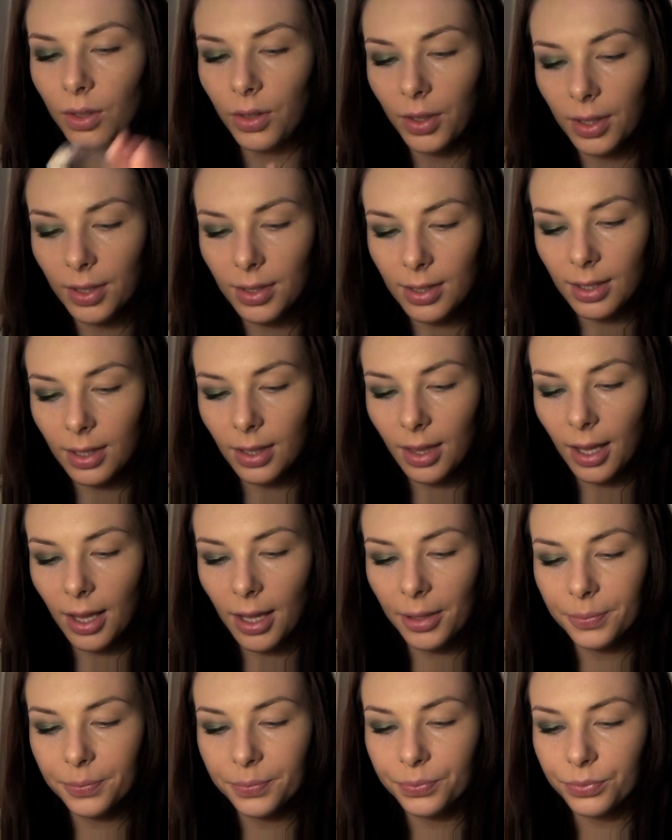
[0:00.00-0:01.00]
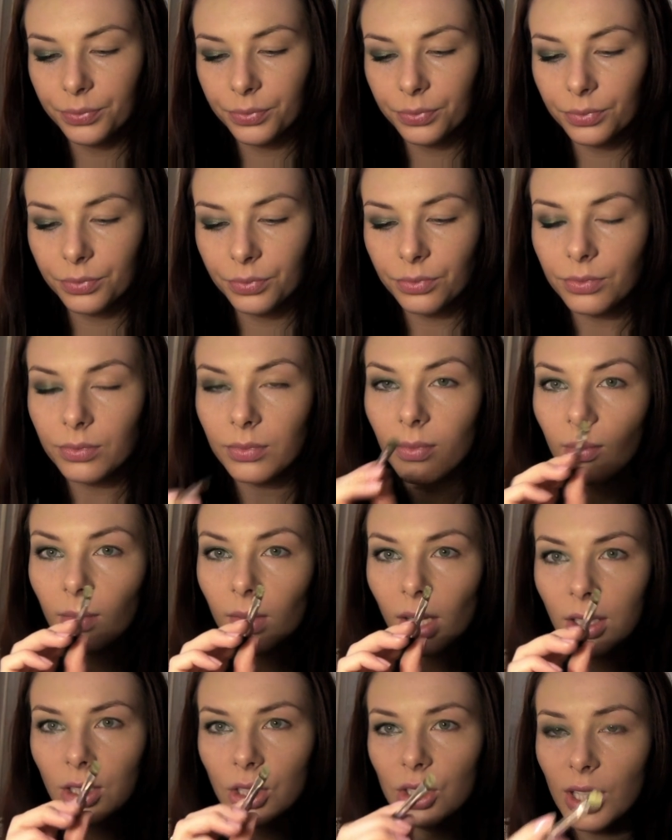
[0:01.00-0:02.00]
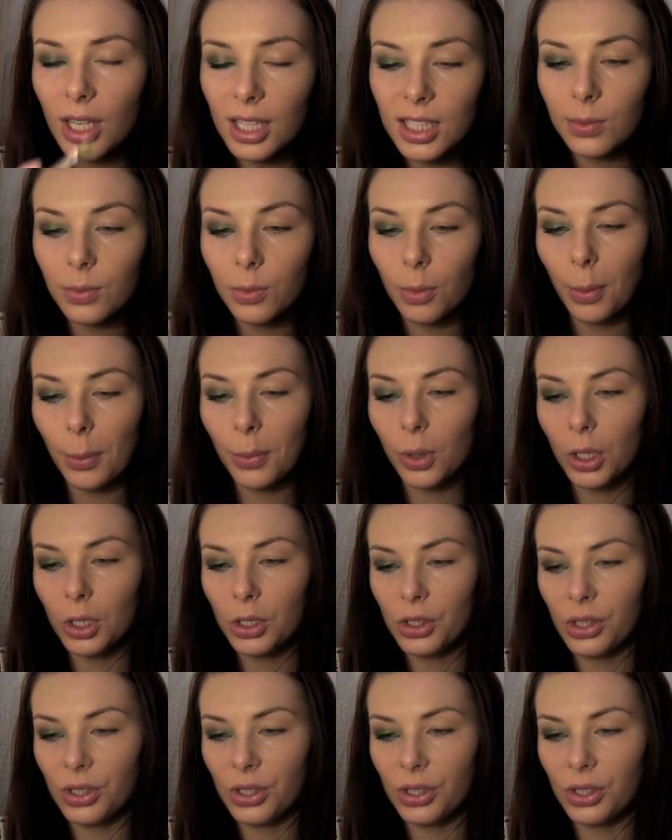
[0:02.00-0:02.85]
You can see there. Just get some on my brush.